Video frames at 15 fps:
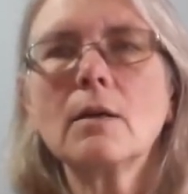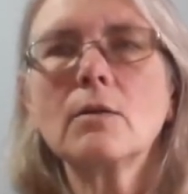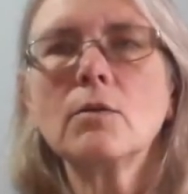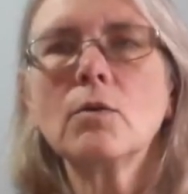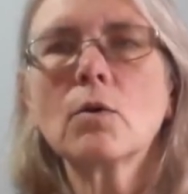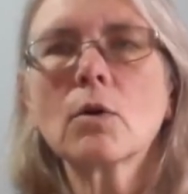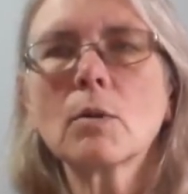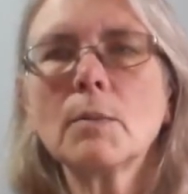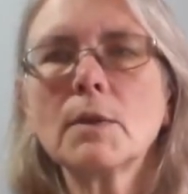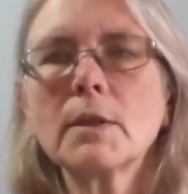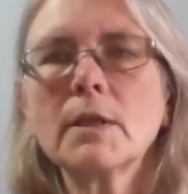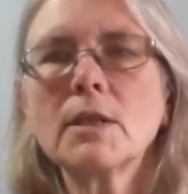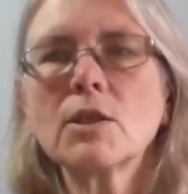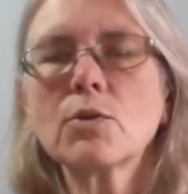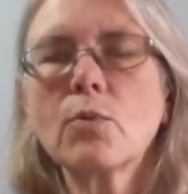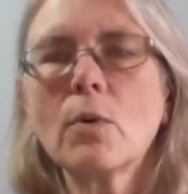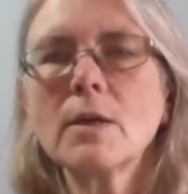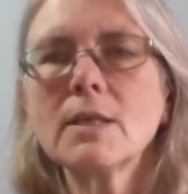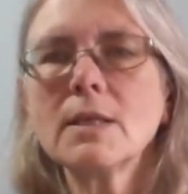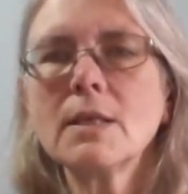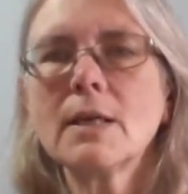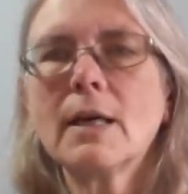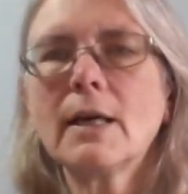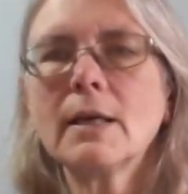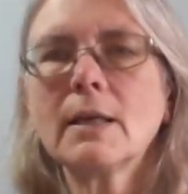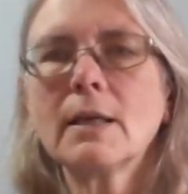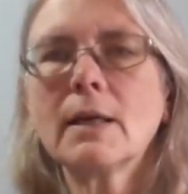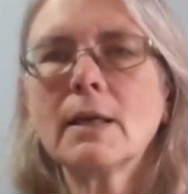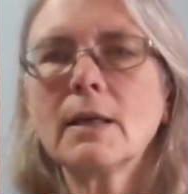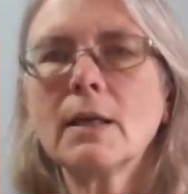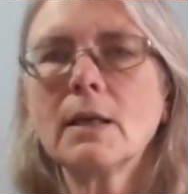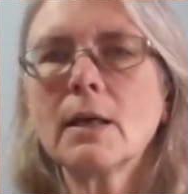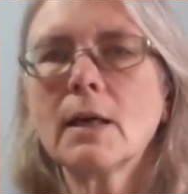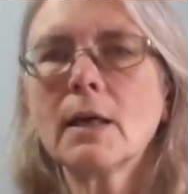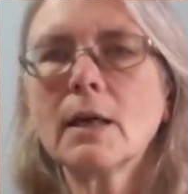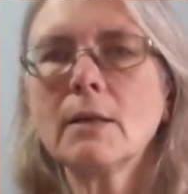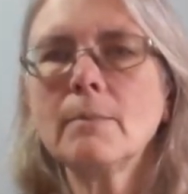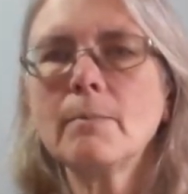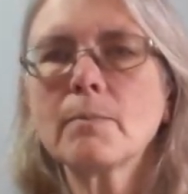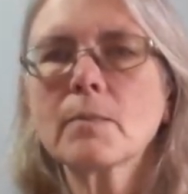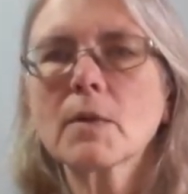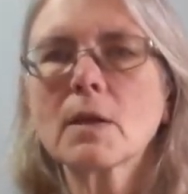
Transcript: normally $29.99.